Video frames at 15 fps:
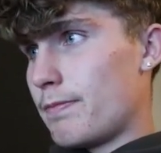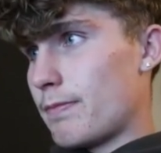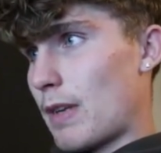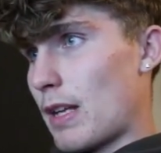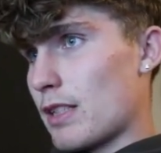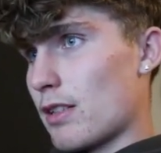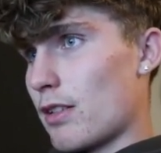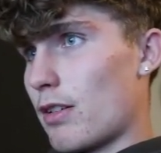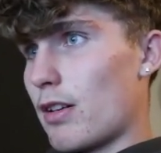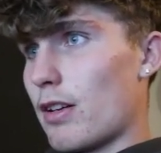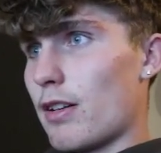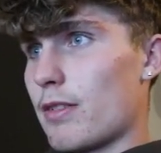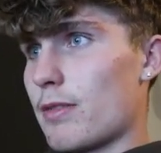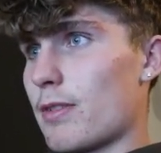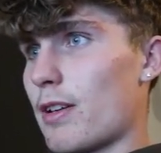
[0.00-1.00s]
That's a
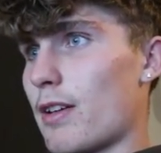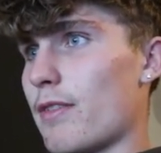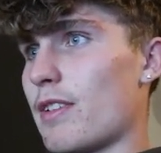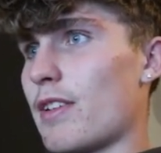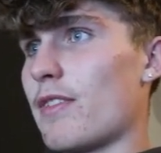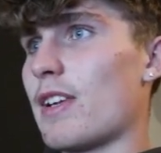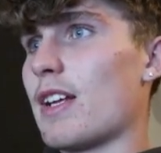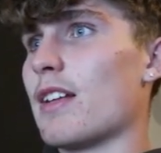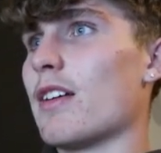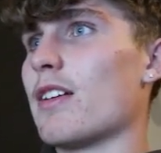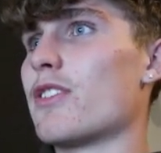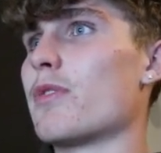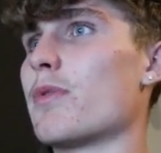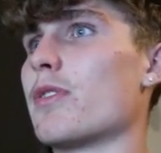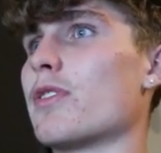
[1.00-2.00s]
lie, I haven't even had
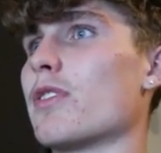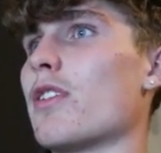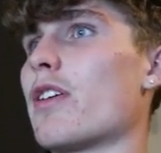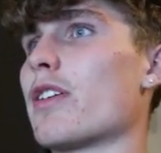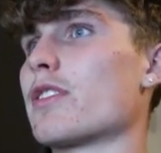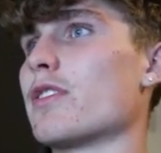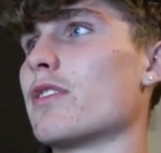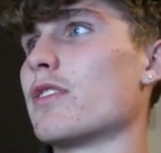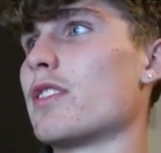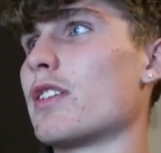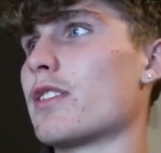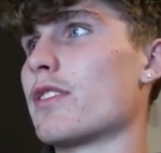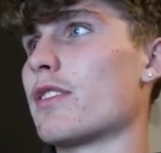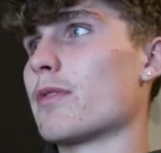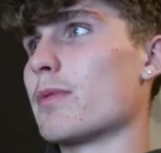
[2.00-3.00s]
like 200 likes on
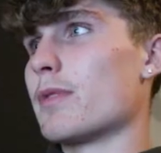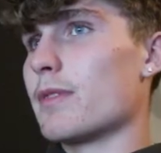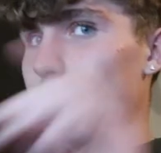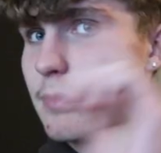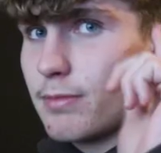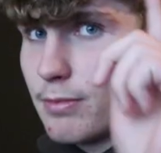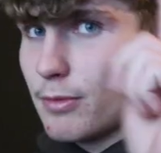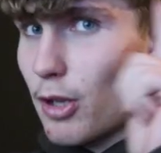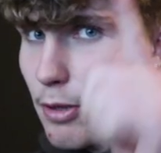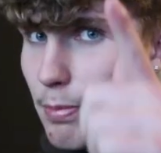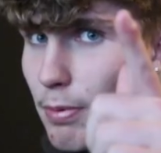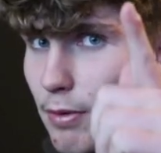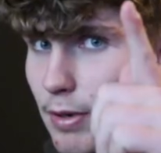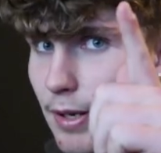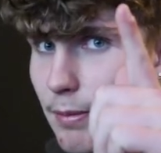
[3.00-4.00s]
TikTok, but not the
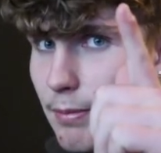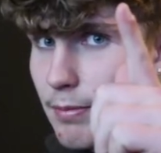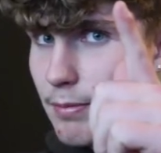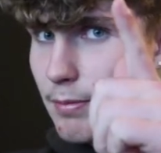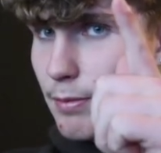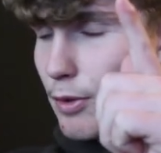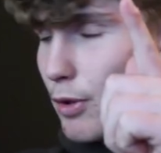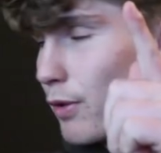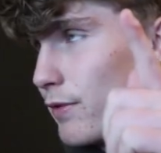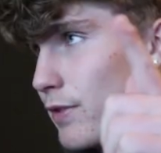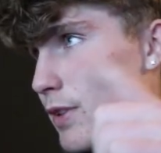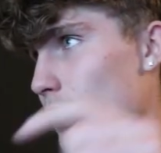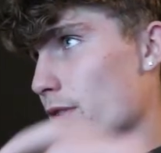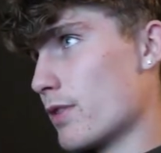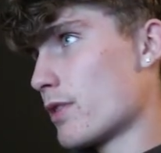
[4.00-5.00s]
point, nor
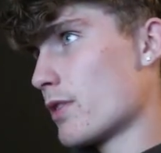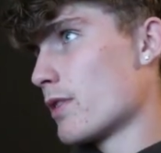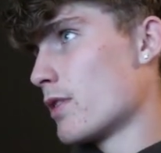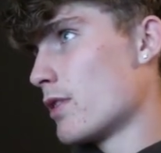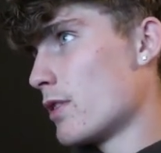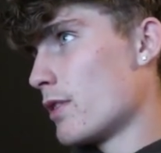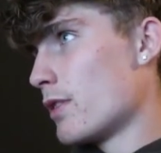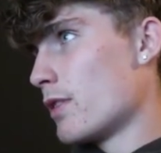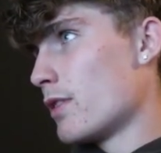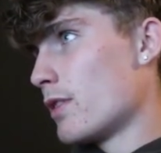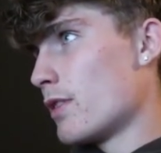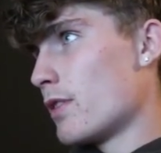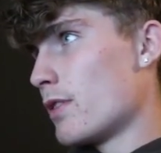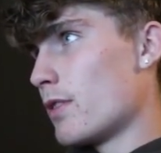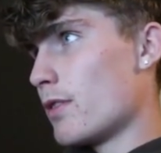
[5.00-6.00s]
views.
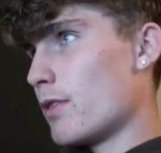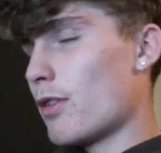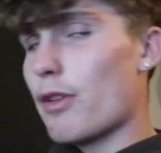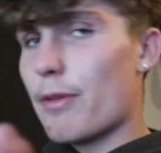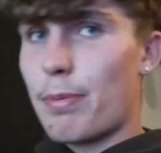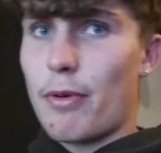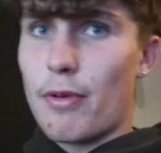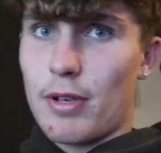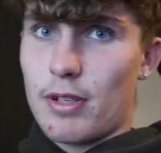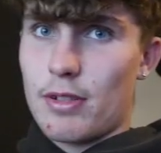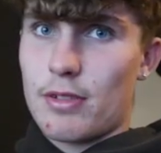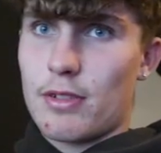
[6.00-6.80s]
Not the point.